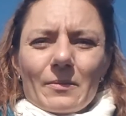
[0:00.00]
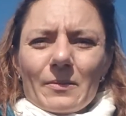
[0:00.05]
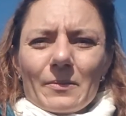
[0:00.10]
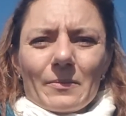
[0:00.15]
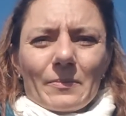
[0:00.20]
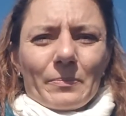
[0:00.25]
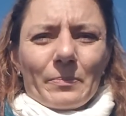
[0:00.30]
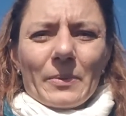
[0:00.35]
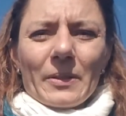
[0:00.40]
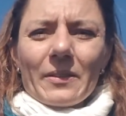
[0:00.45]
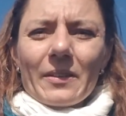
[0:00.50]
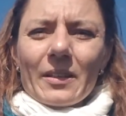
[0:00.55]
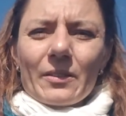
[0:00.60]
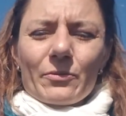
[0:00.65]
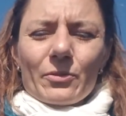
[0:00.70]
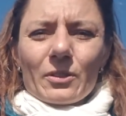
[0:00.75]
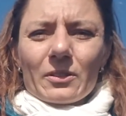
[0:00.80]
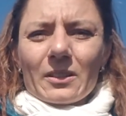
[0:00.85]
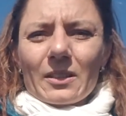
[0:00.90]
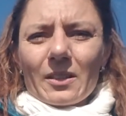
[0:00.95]
Be that
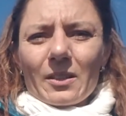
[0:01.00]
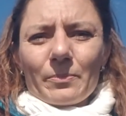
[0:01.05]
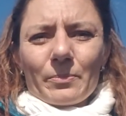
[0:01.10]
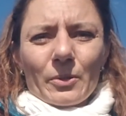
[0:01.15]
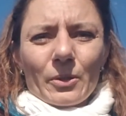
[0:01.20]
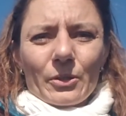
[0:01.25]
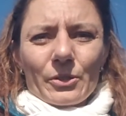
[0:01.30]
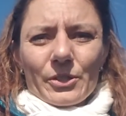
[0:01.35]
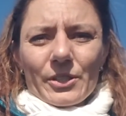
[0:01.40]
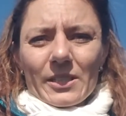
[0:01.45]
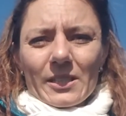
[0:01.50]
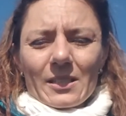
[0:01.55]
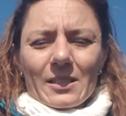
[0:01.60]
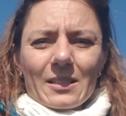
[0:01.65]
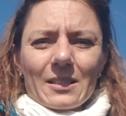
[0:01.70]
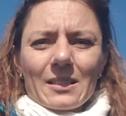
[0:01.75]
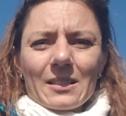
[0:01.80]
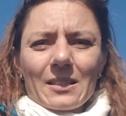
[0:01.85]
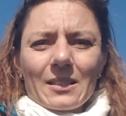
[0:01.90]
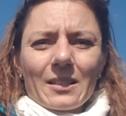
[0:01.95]
for another person
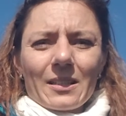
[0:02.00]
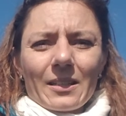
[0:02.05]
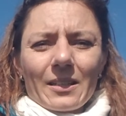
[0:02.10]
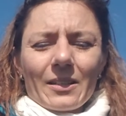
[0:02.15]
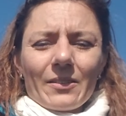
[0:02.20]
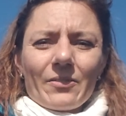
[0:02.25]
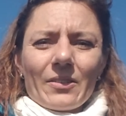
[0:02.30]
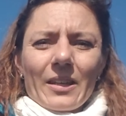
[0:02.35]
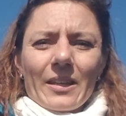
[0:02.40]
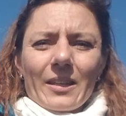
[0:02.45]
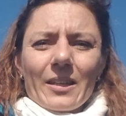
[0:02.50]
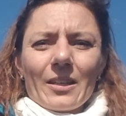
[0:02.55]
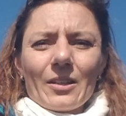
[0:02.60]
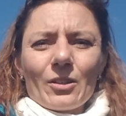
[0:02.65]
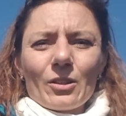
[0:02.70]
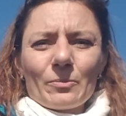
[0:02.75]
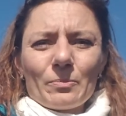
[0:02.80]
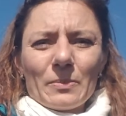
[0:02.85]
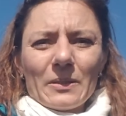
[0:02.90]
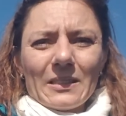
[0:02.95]
if they
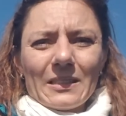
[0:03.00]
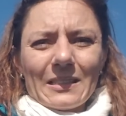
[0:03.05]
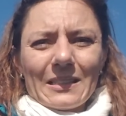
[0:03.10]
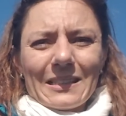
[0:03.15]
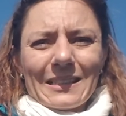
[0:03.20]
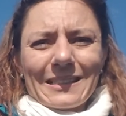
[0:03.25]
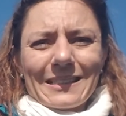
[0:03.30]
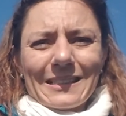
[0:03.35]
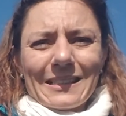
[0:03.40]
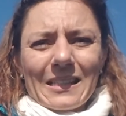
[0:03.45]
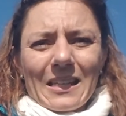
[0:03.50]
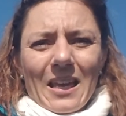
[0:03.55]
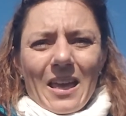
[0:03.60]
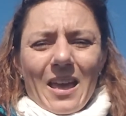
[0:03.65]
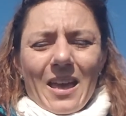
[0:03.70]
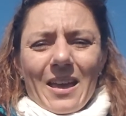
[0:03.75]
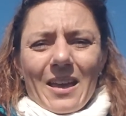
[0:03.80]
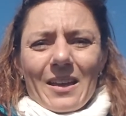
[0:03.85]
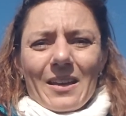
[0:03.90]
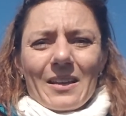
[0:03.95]
cannot be it.
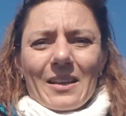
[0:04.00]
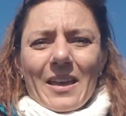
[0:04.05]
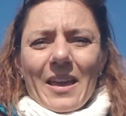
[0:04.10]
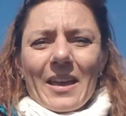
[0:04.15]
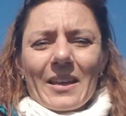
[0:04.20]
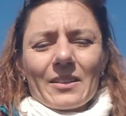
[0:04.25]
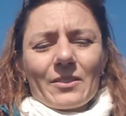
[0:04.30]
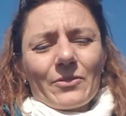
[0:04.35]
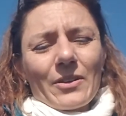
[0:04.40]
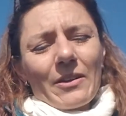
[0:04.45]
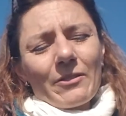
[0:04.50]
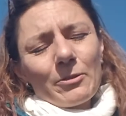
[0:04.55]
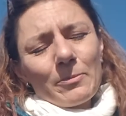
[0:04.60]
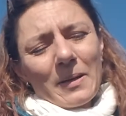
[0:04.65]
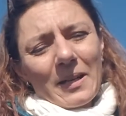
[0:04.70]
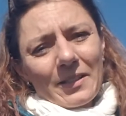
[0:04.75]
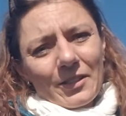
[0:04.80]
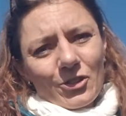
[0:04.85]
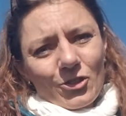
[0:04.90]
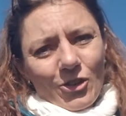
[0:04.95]
And if
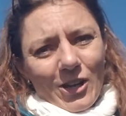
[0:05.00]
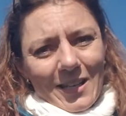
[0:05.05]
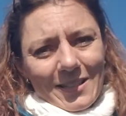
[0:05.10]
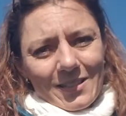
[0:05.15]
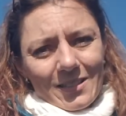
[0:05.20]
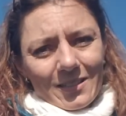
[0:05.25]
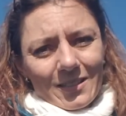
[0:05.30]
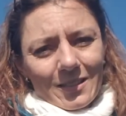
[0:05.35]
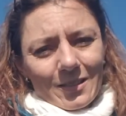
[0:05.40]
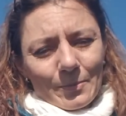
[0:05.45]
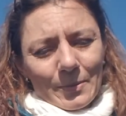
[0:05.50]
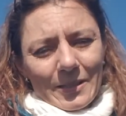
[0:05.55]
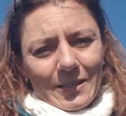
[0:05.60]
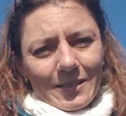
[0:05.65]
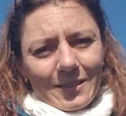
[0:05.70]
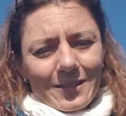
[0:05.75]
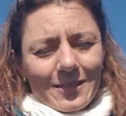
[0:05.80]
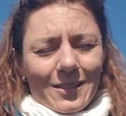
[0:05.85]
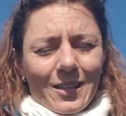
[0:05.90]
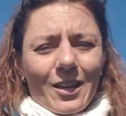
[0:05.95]
everybody tries a little bit,
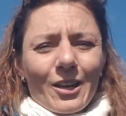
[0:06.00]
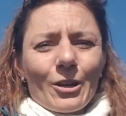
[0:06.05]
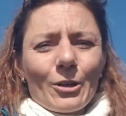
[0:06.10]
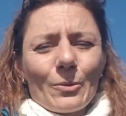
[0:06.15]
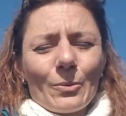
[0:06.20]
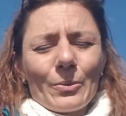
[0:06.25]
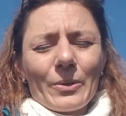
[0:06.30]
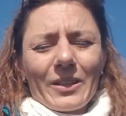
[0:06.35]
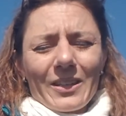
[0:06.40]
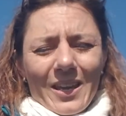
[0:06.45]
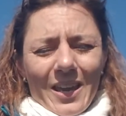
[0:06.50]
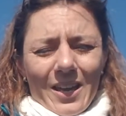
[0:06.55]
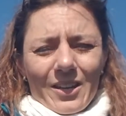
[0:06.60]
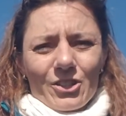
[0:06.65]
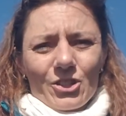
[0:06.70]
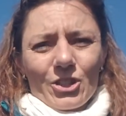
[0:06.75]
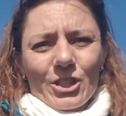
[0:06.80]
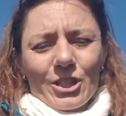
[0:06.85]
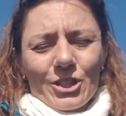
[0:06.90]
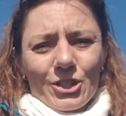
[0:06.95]
we can
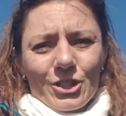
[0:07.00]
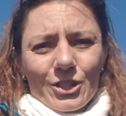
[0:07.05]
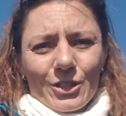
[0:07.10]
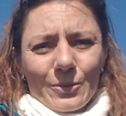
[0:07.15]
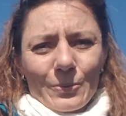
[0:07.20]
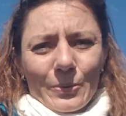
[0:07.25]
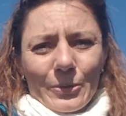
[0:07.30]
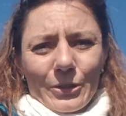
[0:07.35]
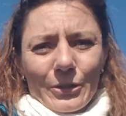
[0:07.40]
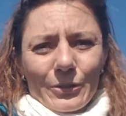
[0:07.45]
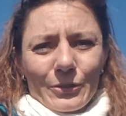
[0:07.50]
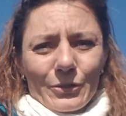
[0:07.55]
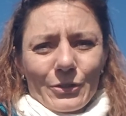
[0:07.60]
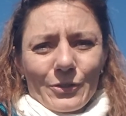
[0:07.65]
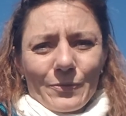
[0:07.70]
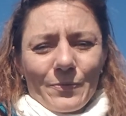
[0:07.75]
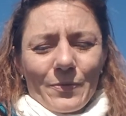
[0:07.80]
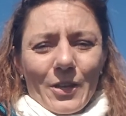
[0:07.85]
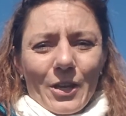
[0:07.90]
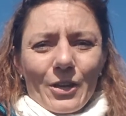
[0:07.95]
change the world
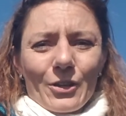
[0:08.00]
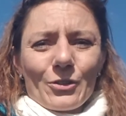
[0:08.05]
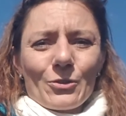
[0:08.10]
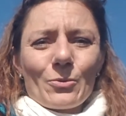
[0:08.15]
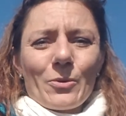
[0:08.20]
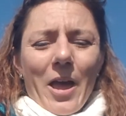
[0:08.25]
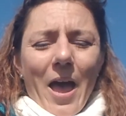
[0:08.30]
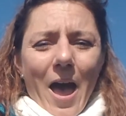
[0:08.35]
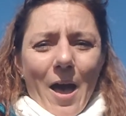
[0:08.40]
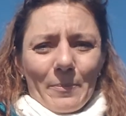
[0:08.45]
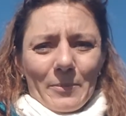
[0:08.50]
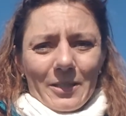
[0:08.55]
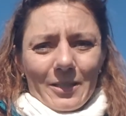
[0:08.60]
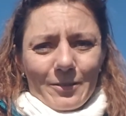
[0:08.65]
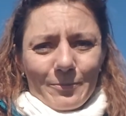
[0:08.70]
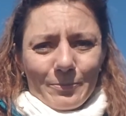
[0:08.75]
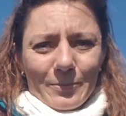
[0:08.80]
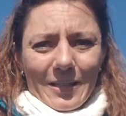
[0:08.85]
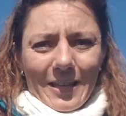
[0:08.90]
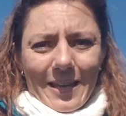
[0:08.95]
to a happier
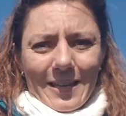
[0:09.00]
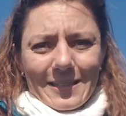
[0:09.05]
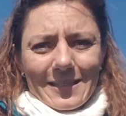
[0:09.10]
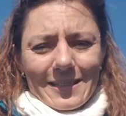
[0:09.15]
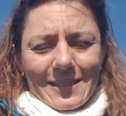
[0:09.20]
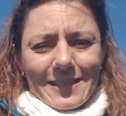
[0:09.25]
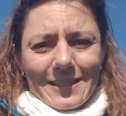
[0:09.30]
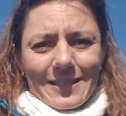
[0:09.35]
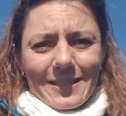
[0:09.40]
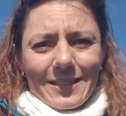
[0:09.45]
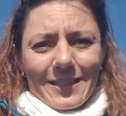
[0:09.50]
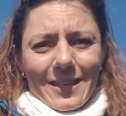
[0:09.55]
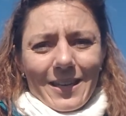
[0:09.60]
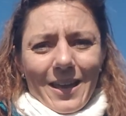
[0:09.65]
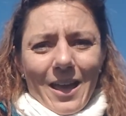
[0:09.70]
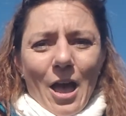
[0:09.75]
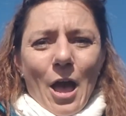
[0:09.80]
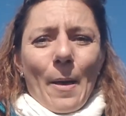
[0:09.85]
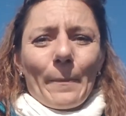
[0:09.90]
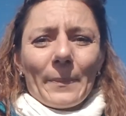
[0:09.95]
place.
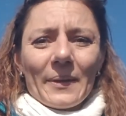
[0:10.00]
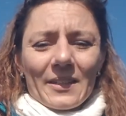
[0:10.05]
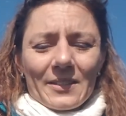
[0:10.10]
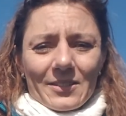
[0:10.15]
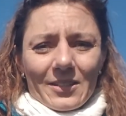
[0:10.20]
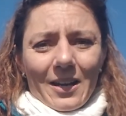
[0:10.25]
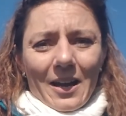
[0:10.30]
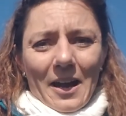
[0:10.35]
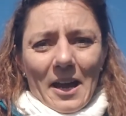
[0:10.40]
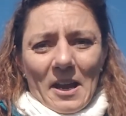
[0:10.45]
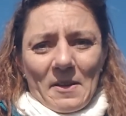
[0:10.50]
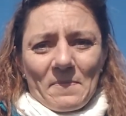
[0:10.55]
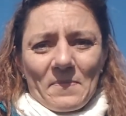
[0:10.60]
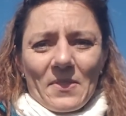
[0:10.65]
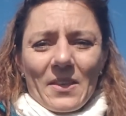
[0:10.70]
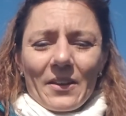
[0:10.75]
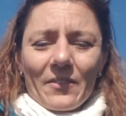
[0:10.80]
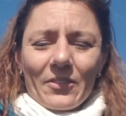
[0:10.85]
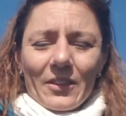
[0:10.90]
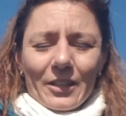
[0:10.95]
Meantime,
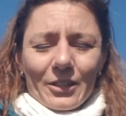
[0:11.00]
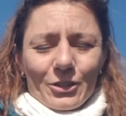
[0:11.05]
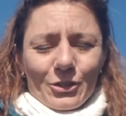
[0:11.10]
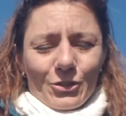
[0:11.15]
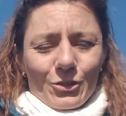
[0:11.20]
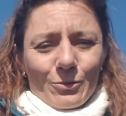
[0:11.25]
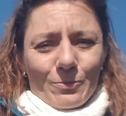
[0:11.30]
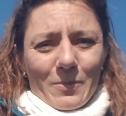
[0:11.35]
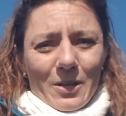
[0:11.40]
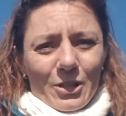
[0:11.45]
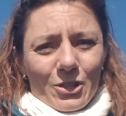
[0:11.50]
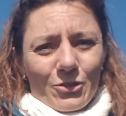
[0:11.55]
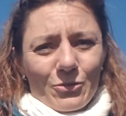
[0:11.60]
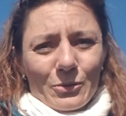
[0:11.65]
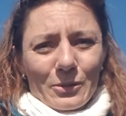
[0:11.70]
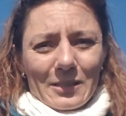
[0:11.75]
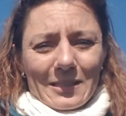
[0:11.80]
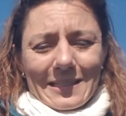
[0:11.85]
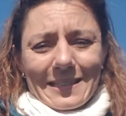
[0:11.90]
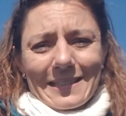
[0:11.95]
thank you so much
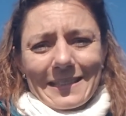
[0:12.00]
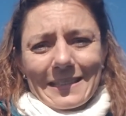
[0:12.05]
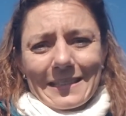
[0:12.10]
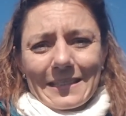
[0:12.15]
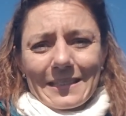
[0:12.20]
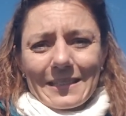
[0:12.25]
for listening